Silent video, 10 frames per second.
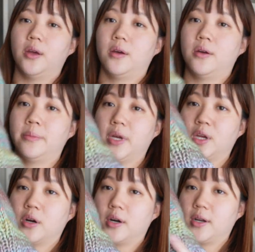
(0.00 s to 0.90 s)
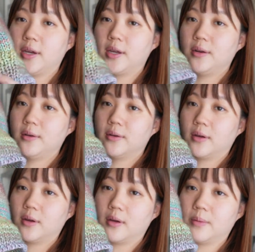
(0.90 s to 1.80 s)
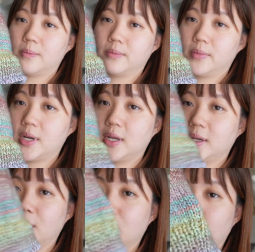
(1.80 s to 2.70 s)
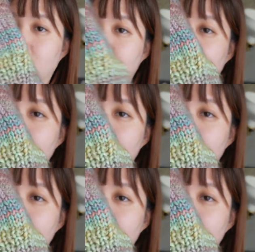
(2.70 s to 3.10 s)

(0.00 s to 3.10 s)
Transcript: on my cardigan. Um, I did get quite a